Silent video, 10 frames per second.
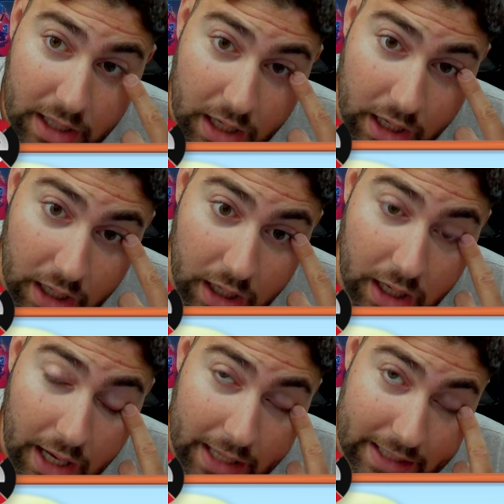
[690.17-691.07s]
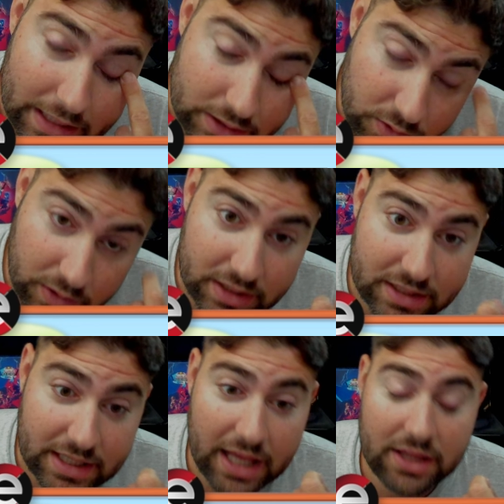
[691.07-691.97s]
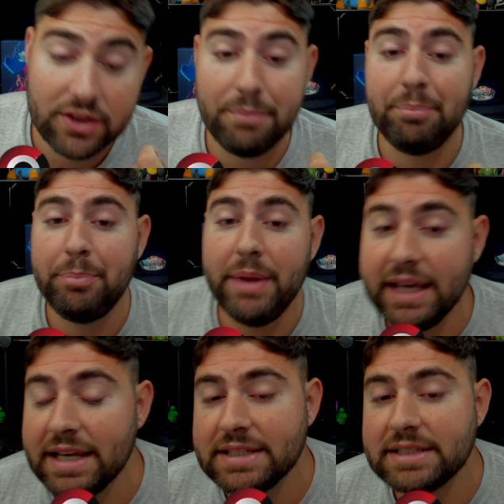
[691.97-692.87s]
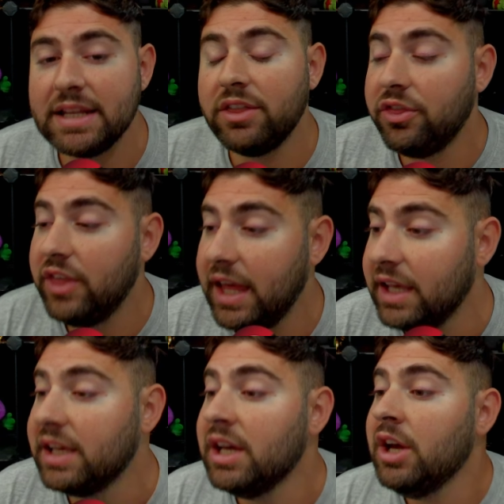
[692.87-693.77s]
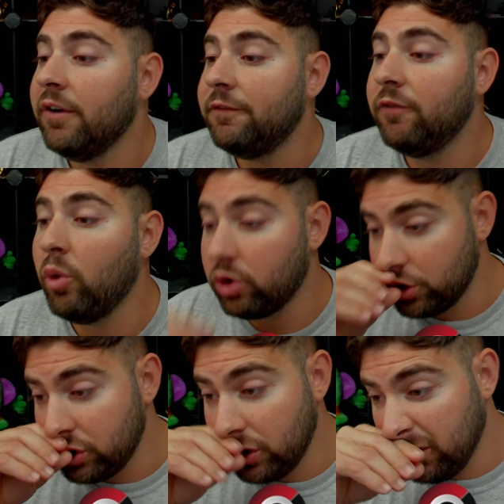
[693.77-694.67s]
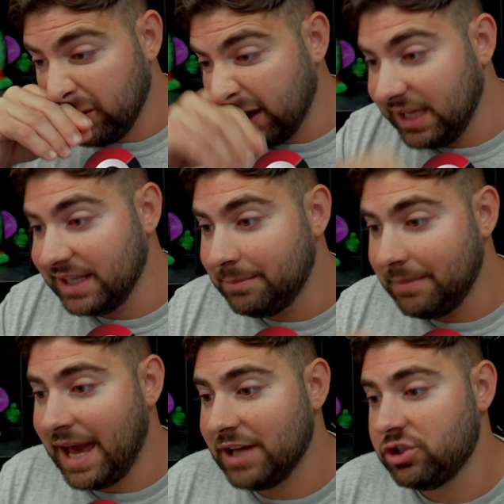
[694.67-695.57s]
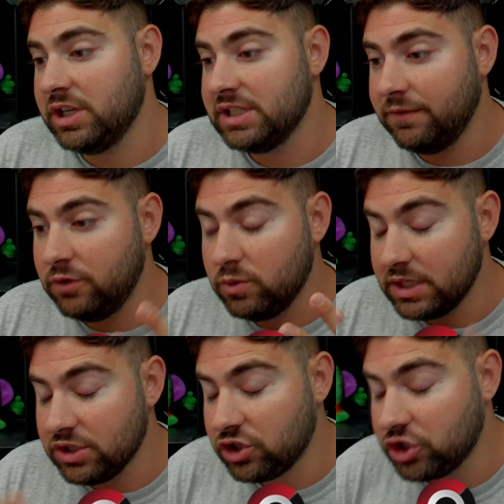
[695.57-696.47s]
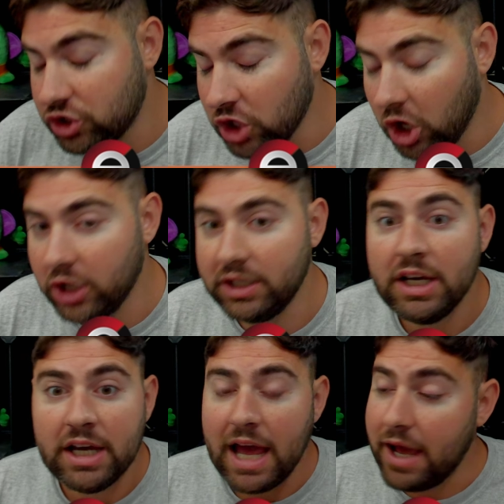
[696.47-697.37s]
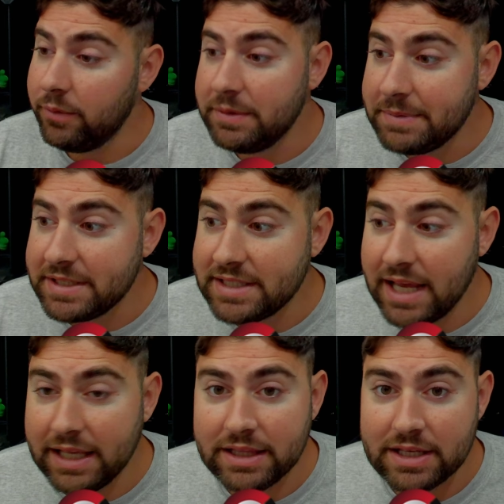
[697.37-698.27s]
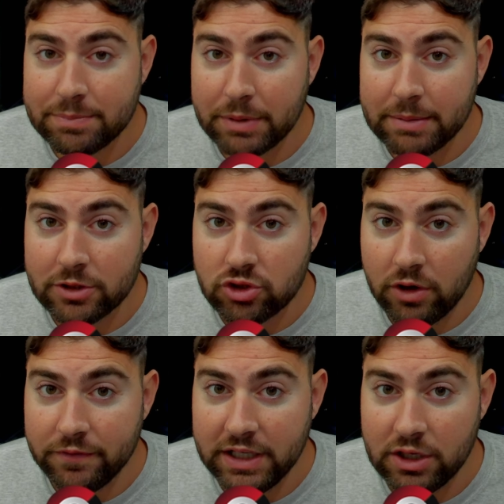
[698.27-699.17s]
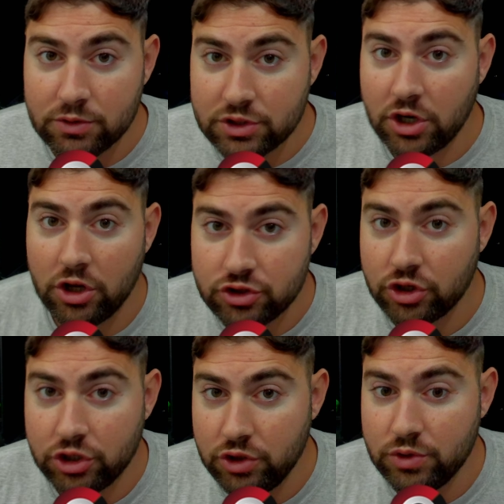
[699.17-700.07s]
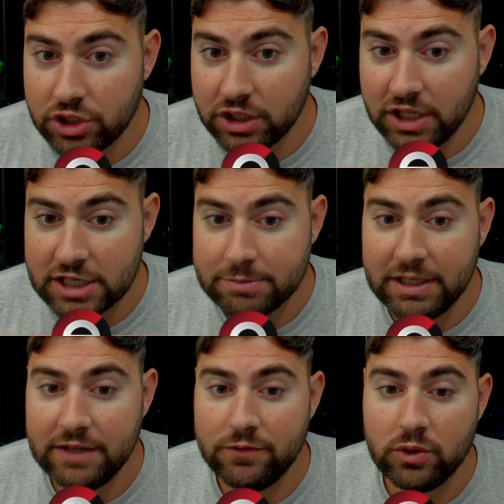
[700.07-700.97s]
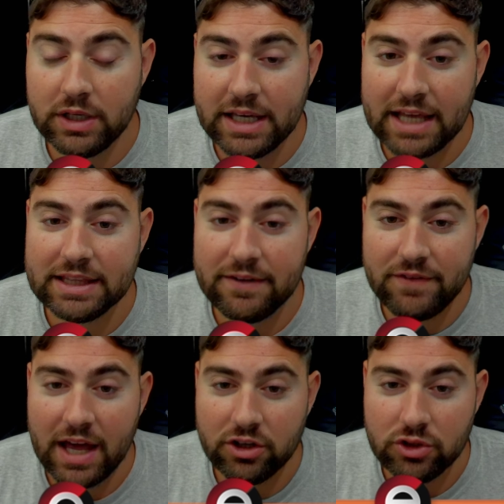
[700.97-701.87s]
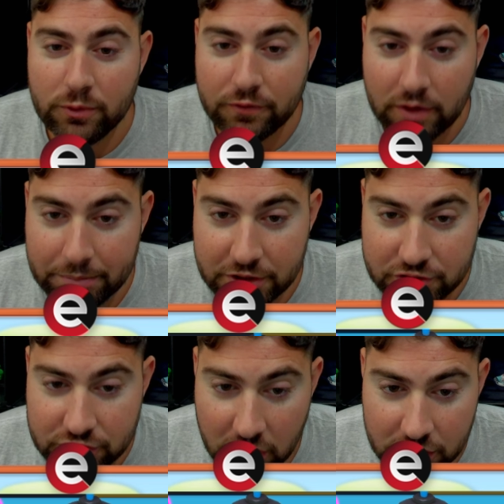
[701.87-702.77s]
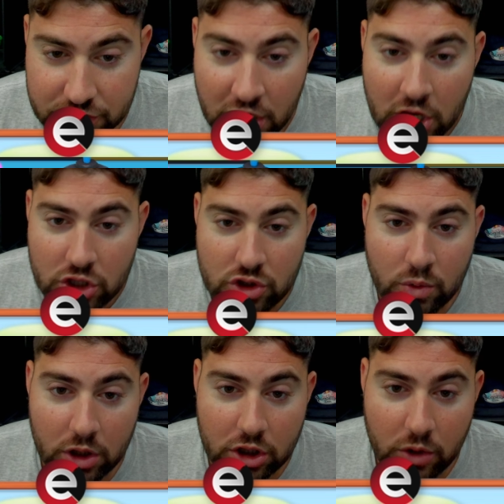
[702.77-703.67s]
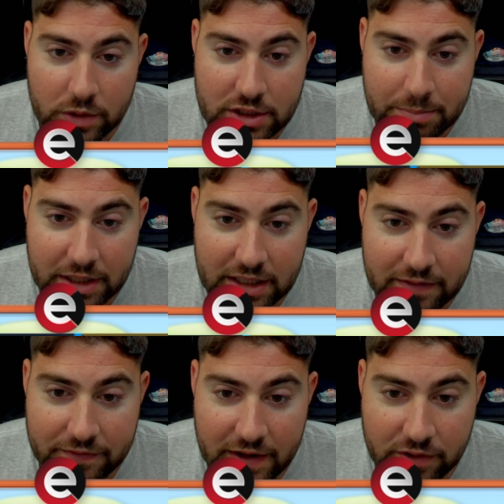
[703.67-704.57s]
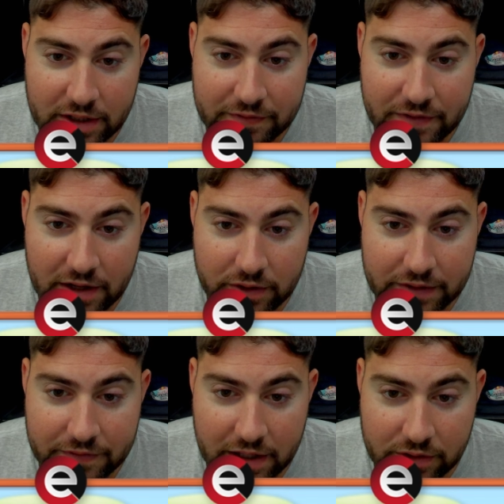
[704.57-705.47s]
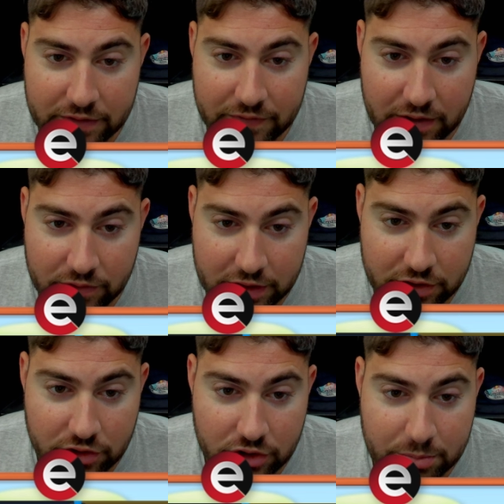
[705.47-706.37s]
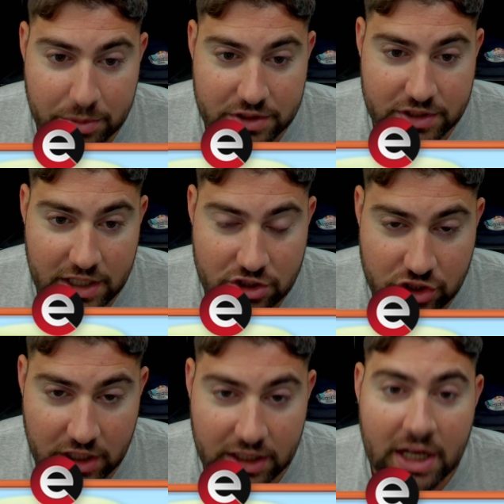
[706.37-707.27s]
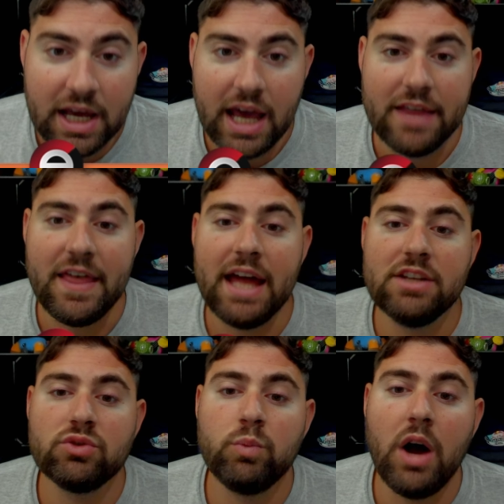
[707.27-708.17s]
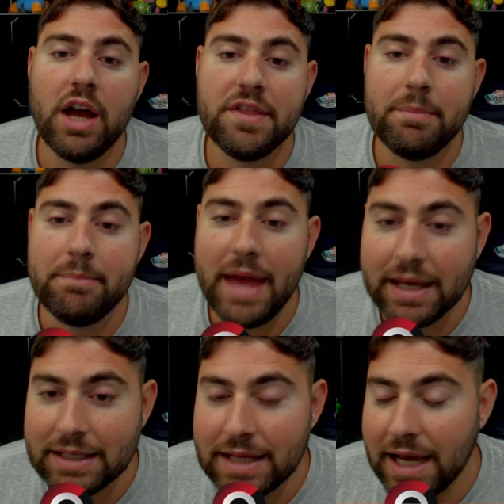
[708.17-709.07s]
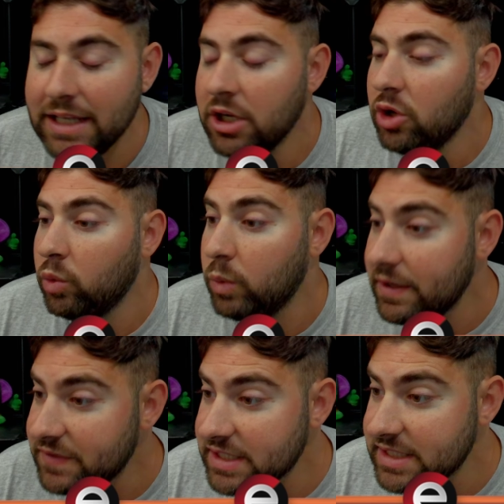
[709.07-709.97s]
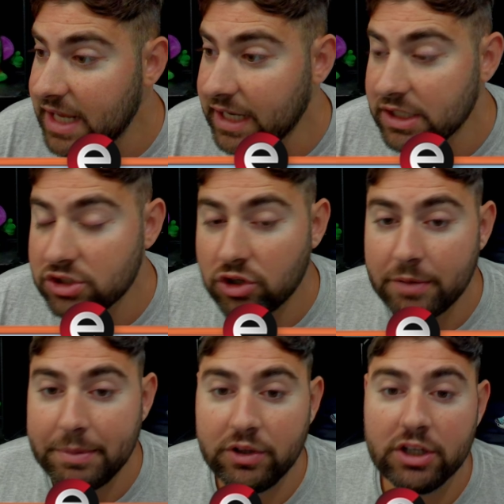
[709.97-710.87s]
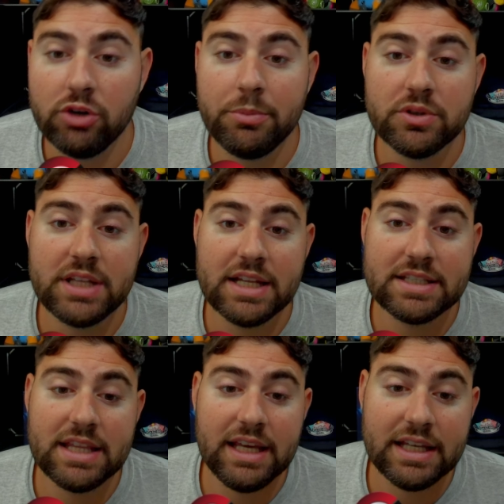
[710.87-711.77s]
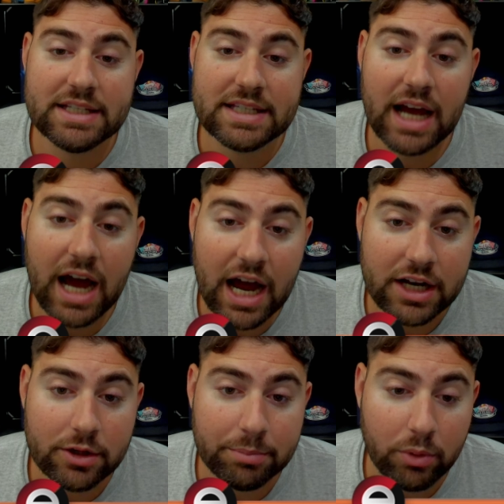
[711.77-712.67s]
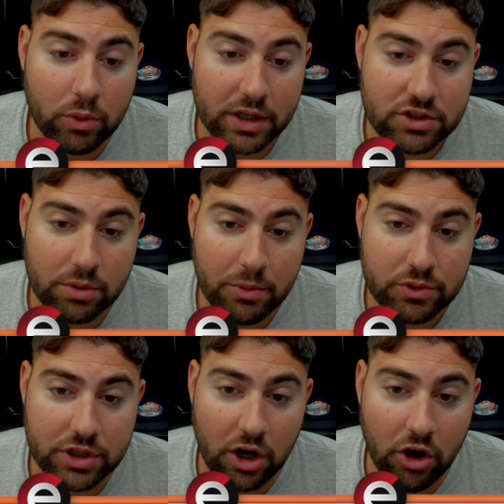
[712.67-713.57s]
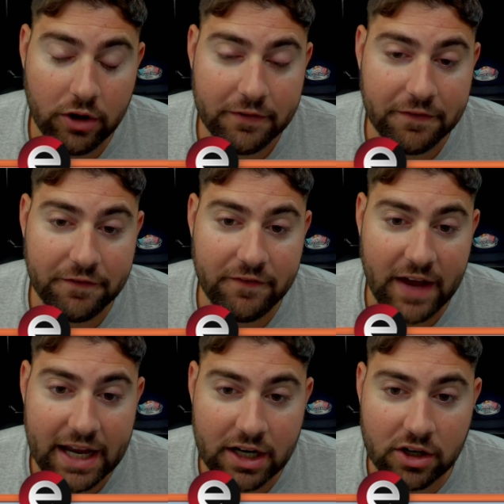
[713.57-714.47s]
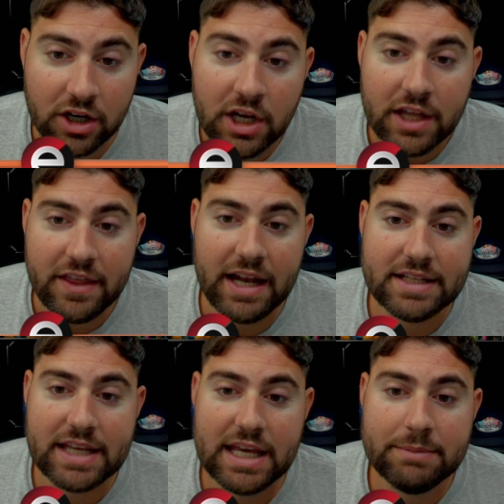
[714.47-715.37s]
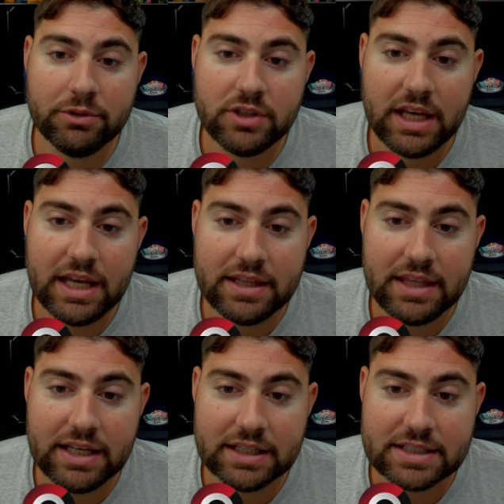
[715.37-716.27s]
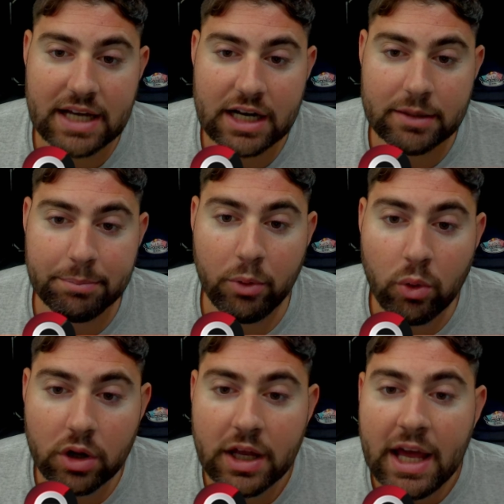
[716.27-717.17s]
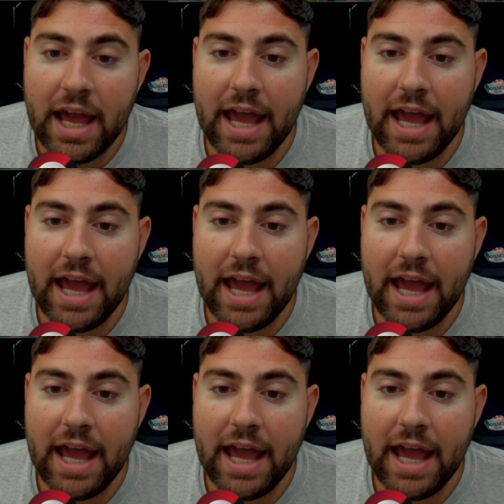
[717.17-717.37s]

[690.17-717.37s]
I guess you could say, the biggest thing for you in matches. If you can stun, we've been saying this pretty much all video, stuns are huge in Clash Mini. If you can get the value from the stuns, you are going to be in a very, very, very, very good position. And that is why the Mega Knight with the second star ability, it almost hits the entire board. It's almost unfair that it's able to hit the entire board.